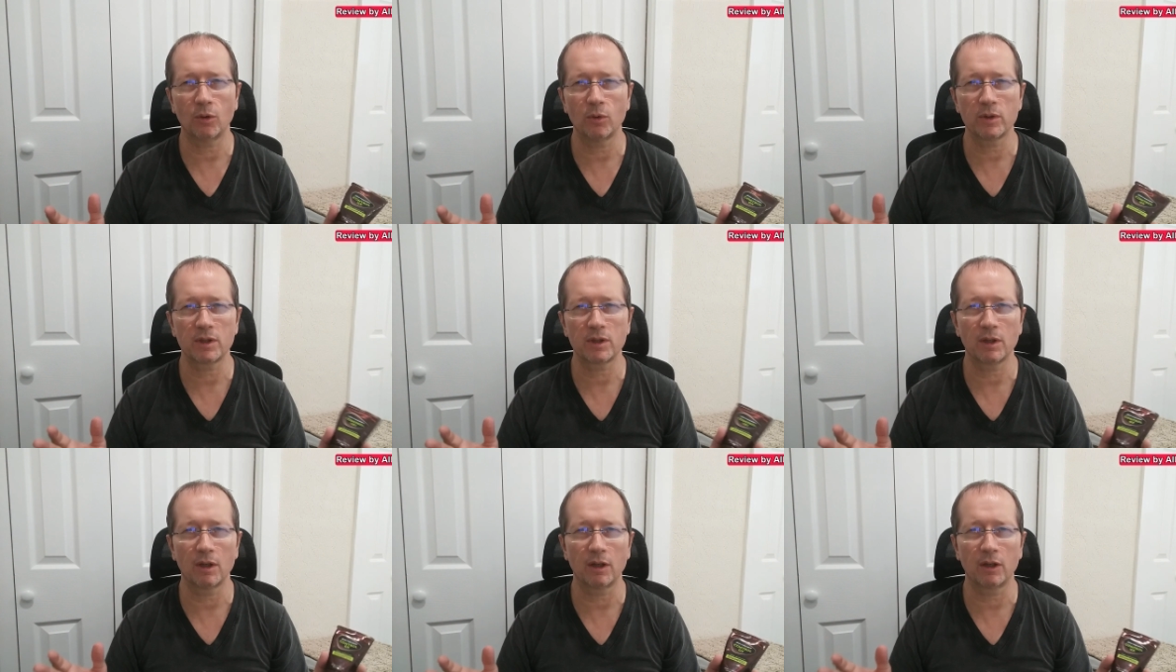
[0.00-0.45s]

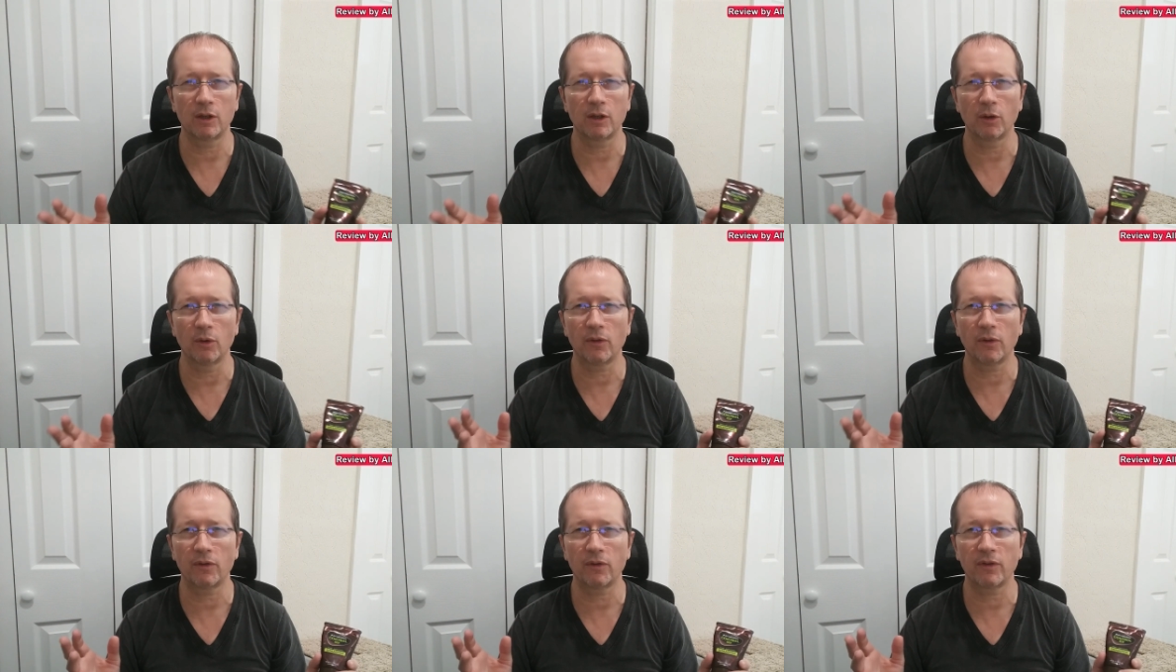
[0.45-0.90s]
also a
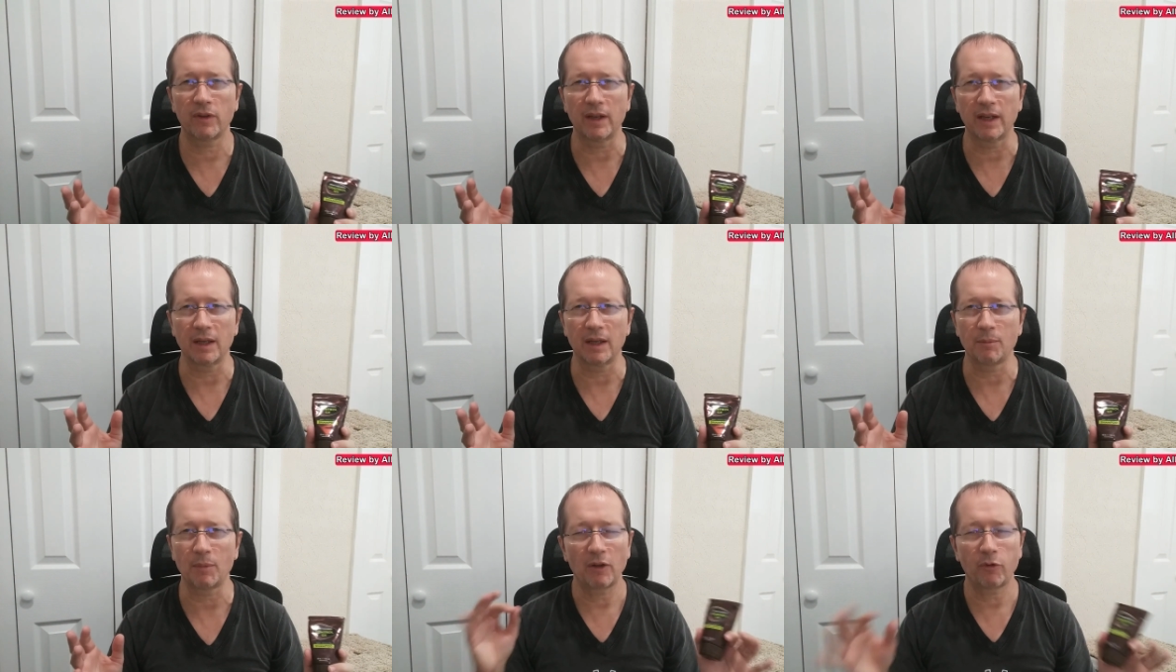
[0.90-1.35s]
good
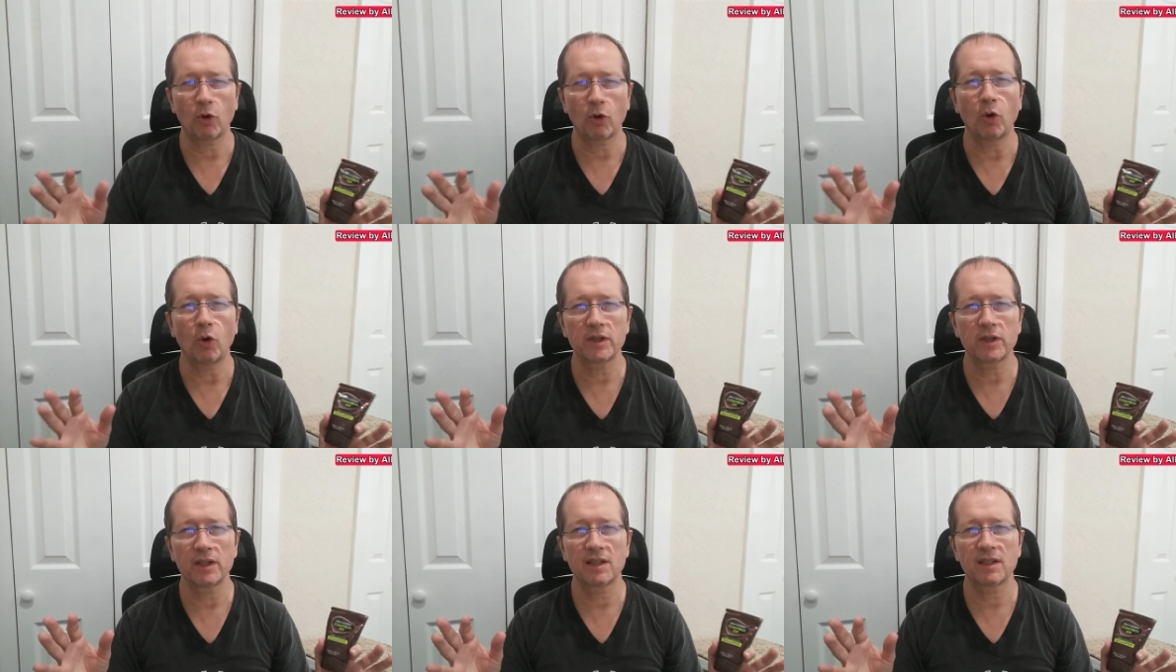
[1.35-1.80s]
thing. But of
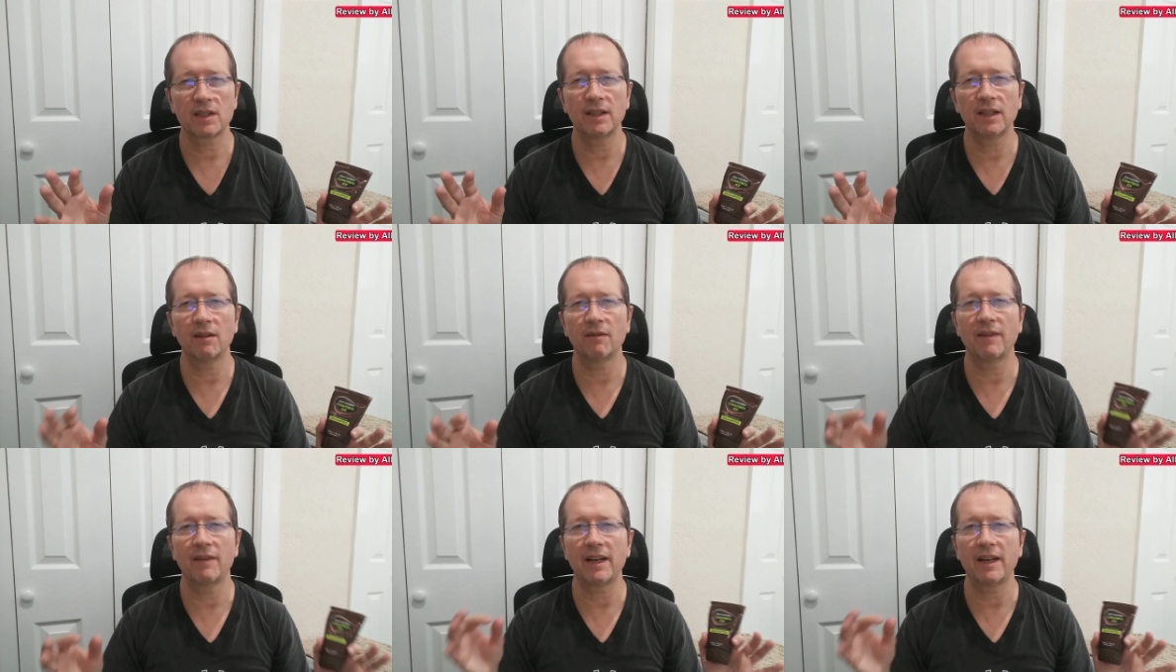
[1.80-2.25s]
course it's
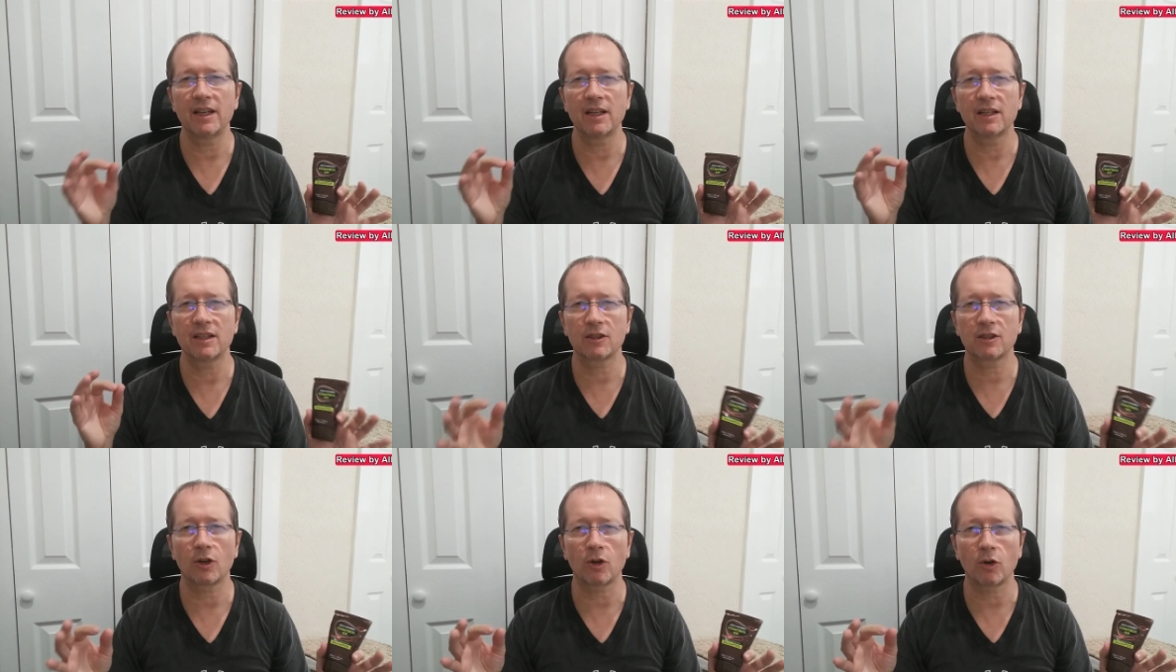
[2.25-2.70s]
still very
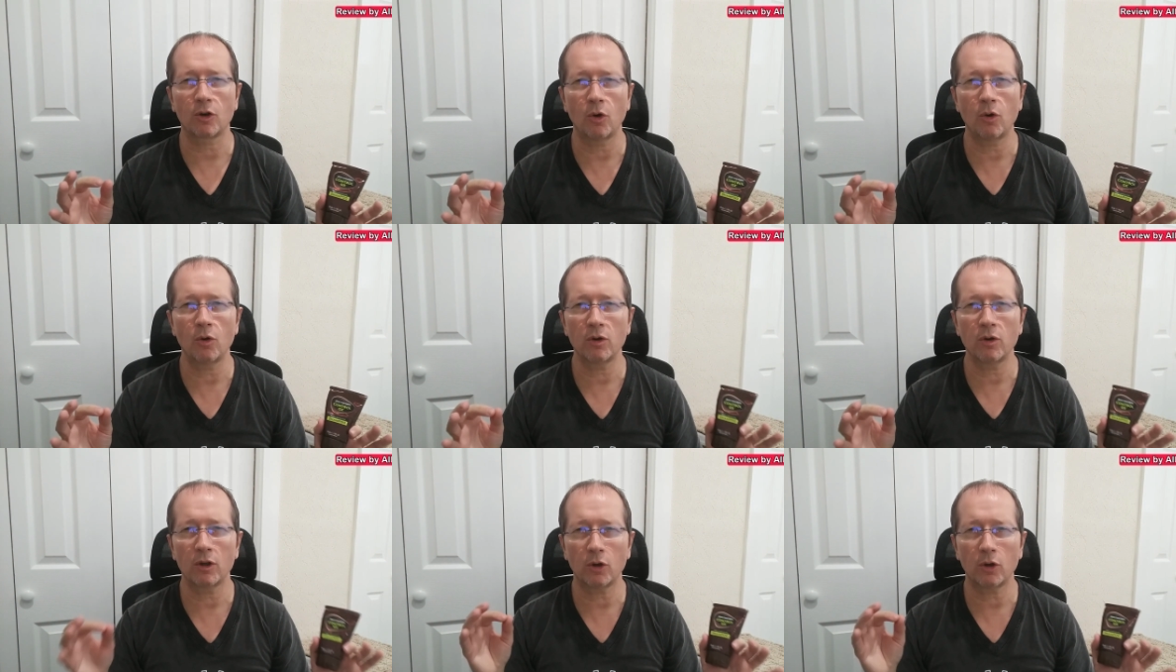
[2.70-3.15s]

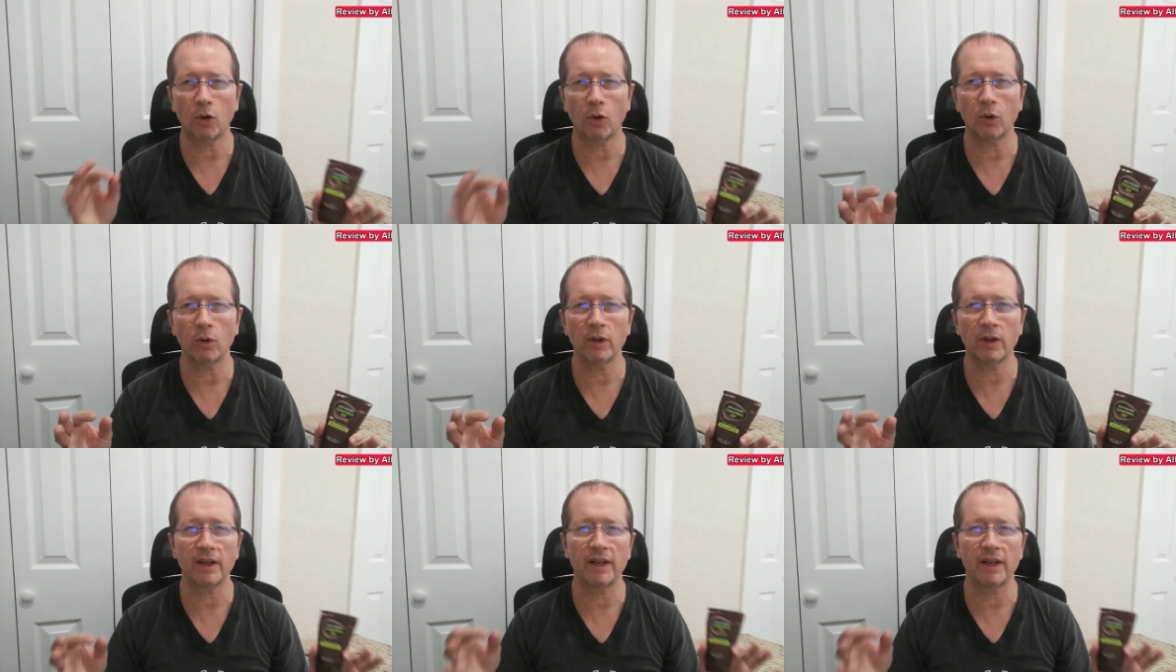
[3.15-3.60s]
strong
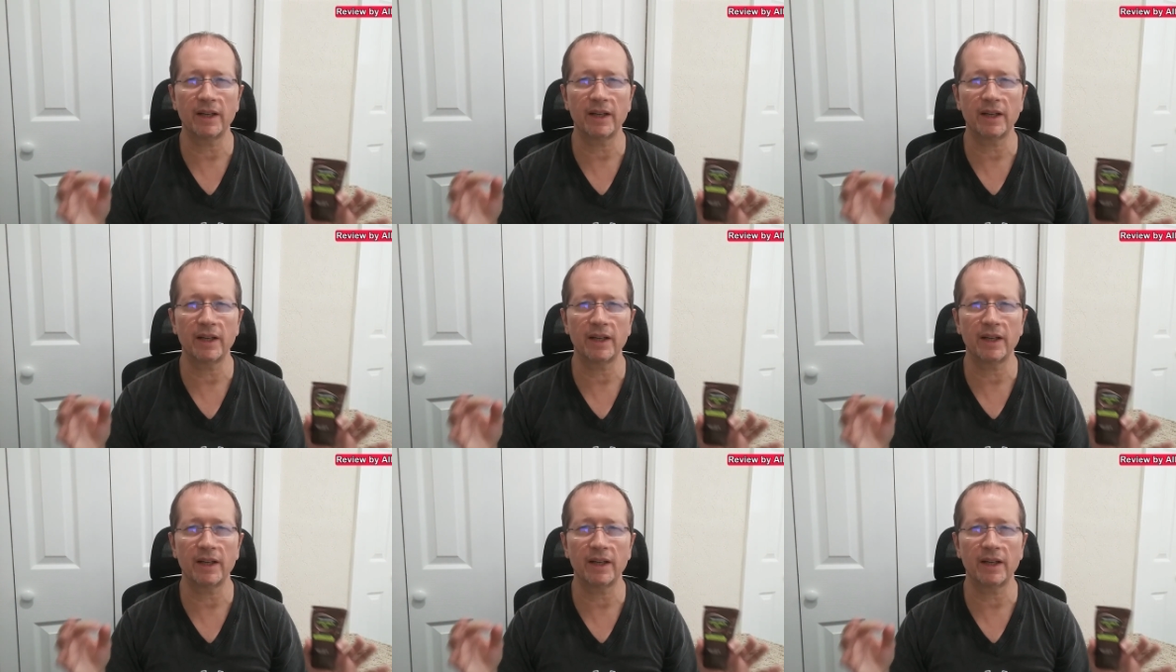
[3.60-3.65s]
color.